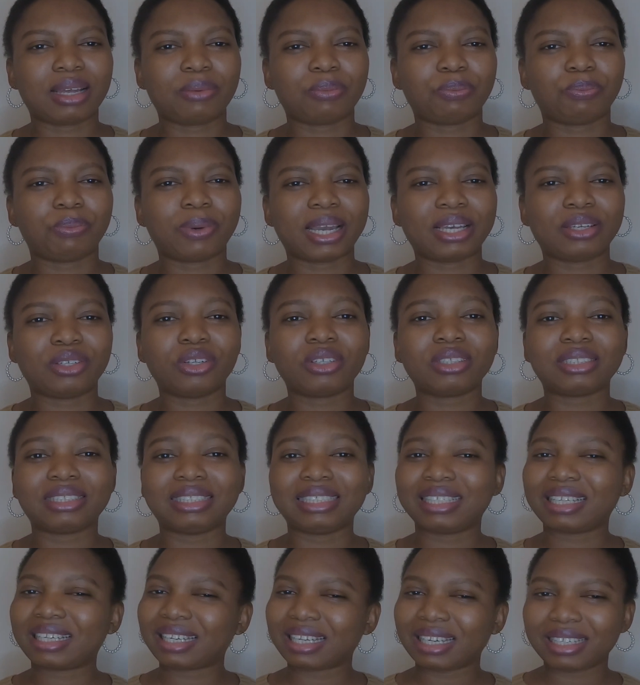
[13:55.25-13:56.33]
by not
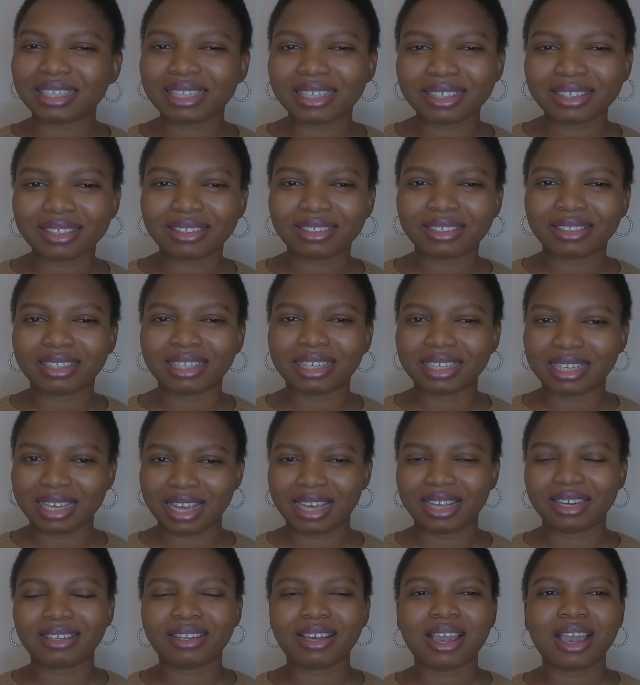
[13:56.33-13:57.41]
declining
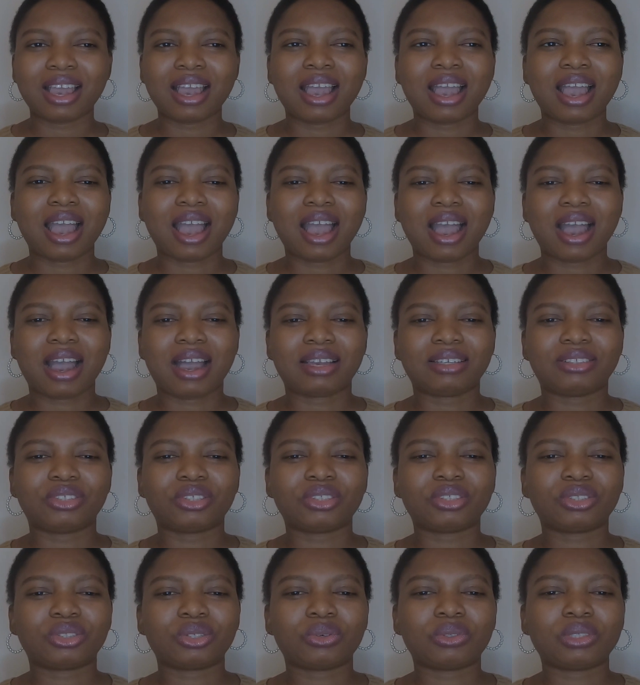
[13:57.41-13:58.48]
again. I
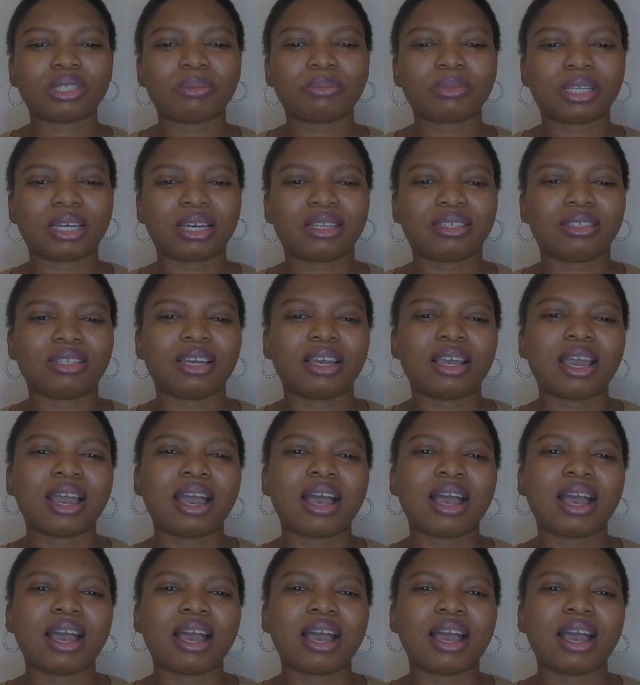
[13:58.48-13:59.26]
just told him that,